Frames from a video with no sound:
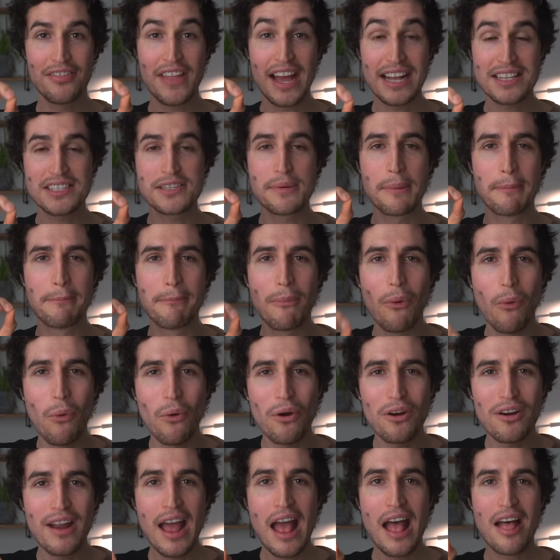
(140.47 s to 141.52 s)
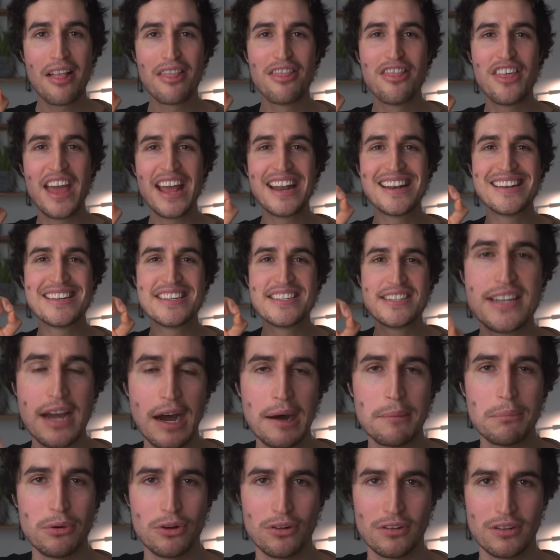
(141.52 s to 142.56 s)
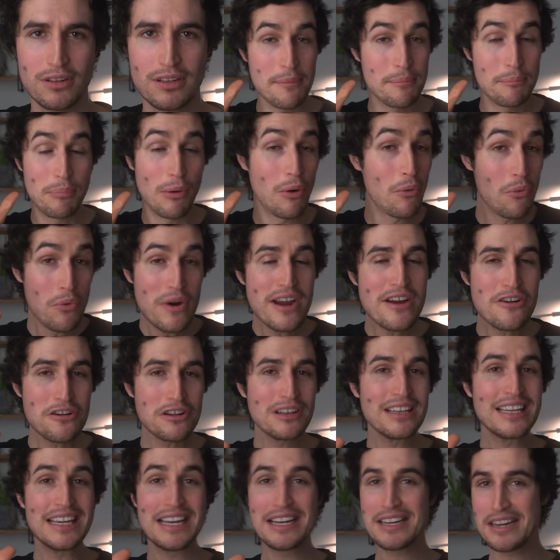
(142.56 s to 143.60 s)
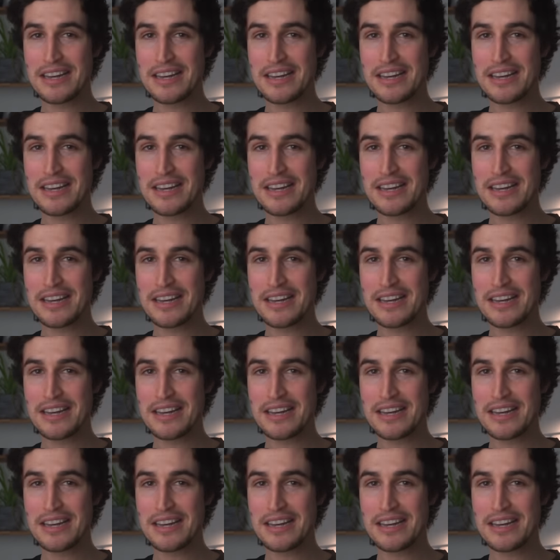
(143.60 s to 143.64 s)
That's more than double. But weirdly